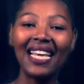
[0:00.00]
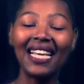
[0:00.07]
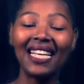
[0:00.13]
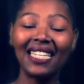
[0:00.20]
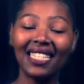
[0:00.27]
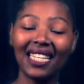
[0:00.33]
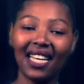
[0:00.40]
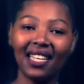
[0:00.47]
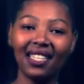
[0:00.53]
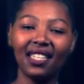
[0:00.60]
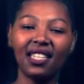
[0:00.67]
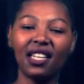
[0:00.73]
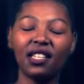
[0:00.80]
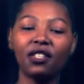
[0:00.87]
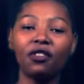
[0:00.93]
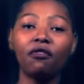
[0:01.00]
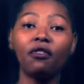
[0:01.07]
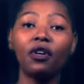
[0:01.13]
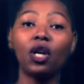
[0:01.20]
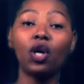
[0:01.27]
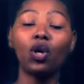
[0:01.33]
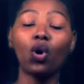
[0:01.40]
He says he doesn't
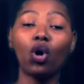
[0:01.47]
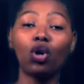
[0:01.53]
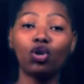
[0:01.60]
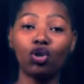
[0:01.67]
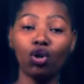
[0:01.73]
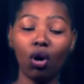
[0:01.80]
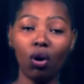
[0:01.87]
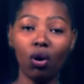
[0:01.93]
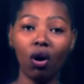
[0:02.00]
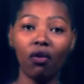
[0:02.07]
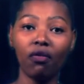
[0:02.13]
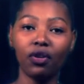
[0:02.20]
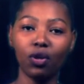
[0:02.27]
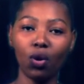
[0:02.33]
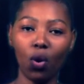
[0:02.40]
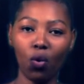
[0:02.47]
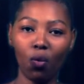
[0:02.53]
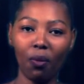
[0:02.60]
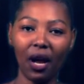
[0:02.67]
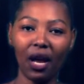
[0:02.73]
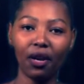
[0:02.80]
feel in control of his home